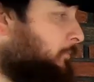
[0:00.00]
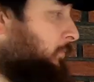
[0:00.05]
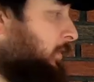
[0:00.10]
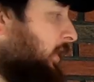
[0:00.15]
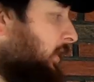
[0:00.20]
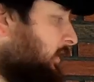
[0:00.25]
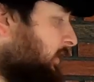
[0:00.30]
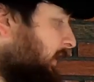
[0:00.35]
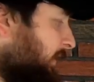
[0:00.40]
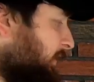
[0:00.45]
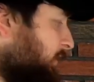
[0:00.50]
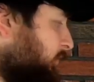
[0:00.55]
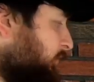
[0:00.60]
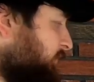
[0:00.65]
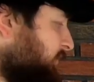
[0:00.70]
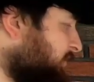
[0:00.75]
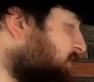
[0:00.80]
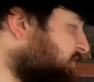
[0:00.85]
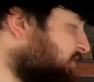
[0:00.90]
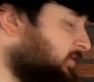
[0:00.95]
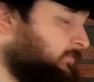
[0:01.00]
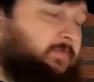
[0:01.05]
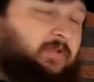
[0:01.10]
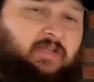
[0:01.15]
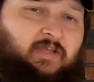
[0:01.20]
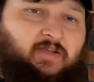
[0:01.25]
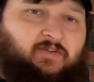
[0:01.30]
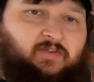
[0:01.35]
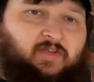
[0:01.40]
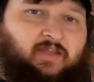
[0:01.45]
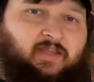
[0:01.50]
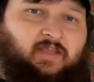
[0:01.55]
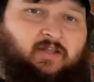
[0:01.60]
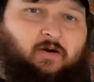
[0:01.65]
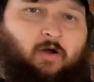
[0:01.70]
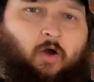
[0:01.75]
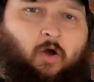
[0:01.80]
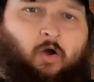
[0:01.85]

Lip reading: But I like using a chimney because I get